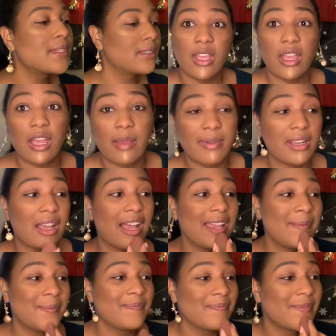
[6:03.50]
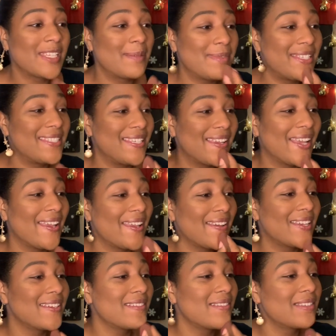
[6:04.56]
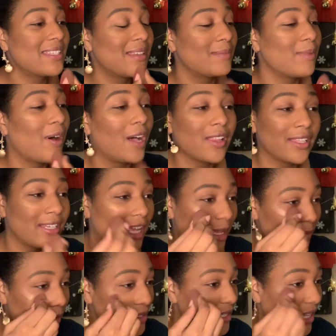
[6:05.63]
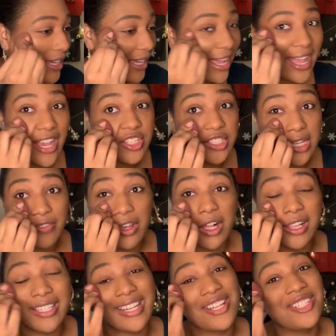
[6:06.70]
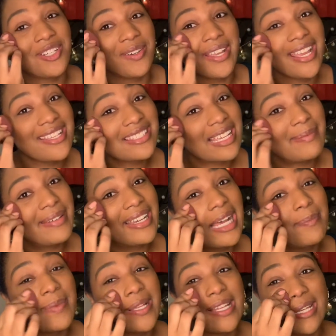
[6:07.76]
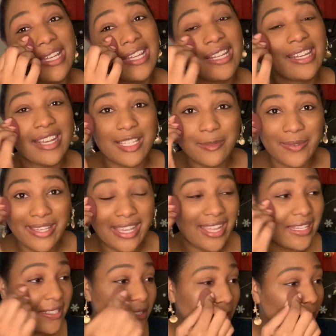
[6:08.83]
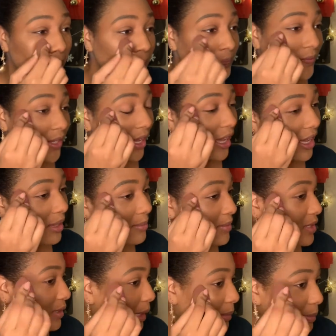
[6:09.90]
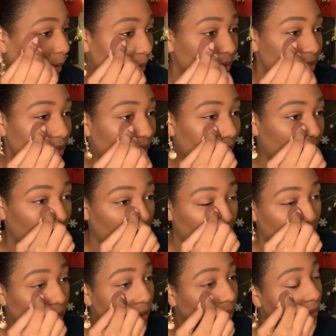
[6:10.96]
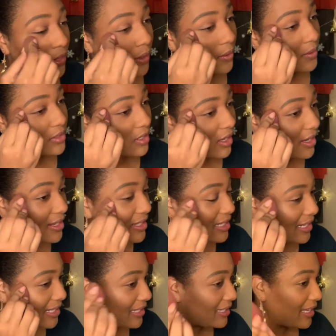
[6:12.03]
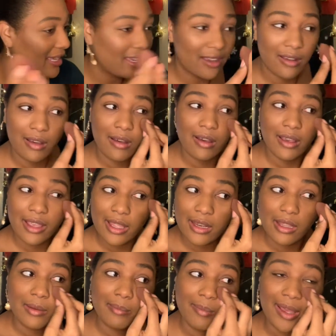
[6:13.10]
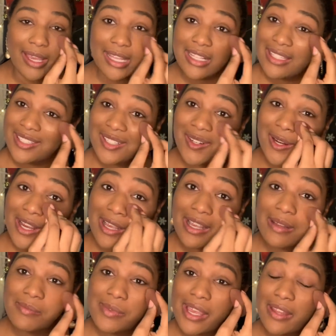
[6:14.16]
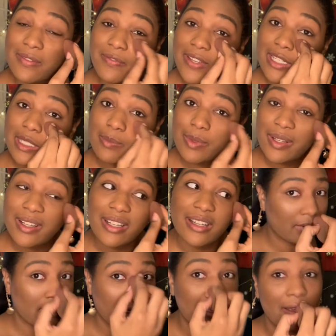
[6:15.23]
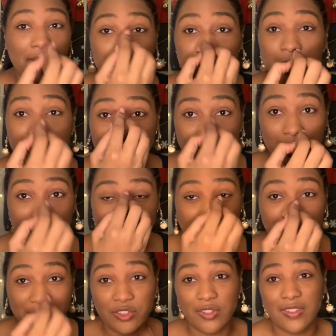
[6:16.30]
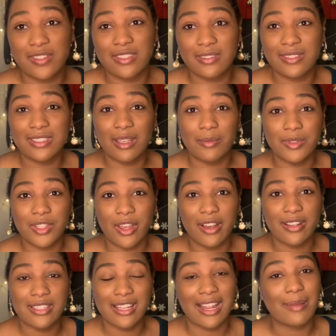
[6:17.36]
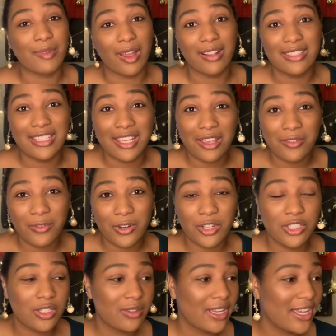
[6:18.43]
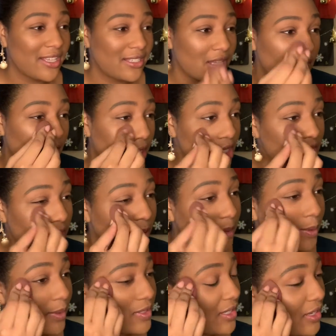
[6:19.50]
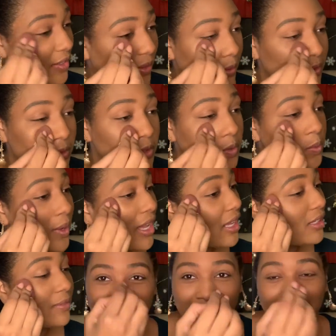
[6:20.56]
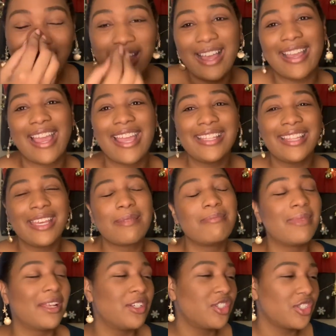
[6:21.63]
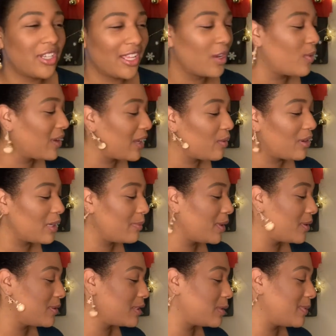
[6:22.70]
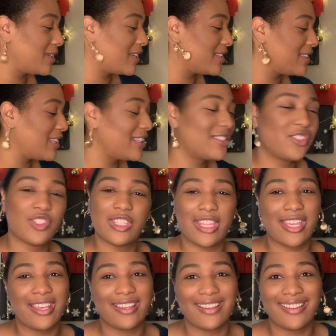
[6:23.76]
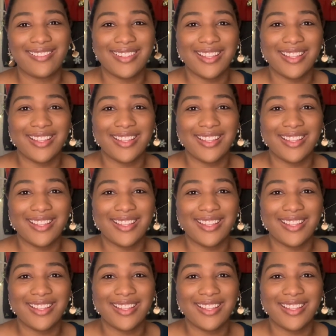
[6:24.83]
I mean, I'm gonna be singing some holiday music. I actually have a holiday showcase coming up next weekend. So I'll be posting those songs that I sing on my Instagram and Facebook. I also wanted to post like just some songs that I'm not singing for a showcase, so I'll be posting those as well. I hate like mentioning what I want to post because then it's just like a